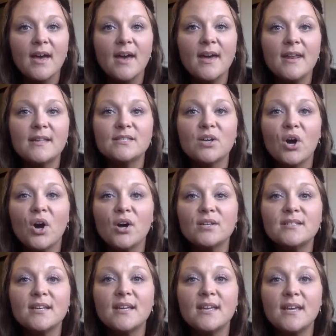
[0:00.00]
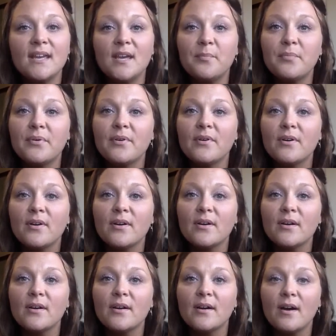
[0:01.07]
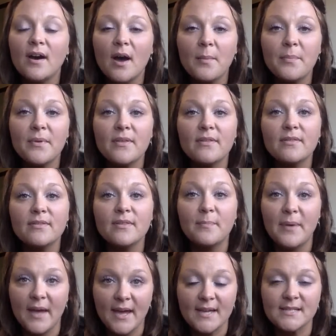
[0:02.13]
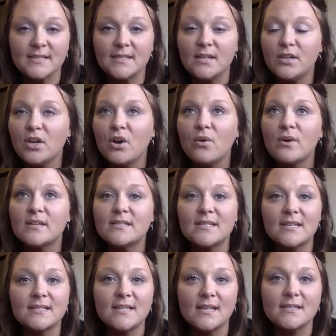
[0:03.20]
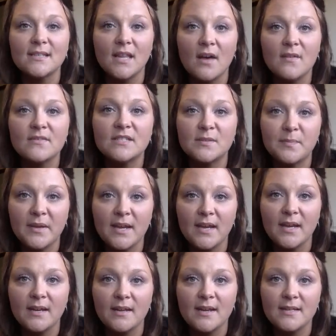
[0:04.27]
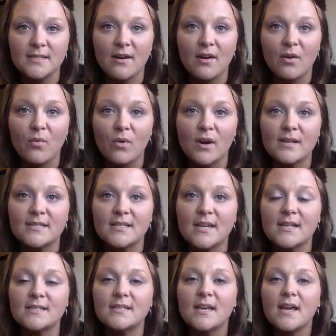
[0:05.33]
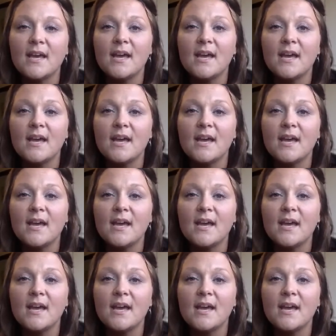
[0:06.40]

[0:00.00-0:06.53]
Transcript: And it's hard to keep up the pace. You know, success loves speed, as Eric Worre says.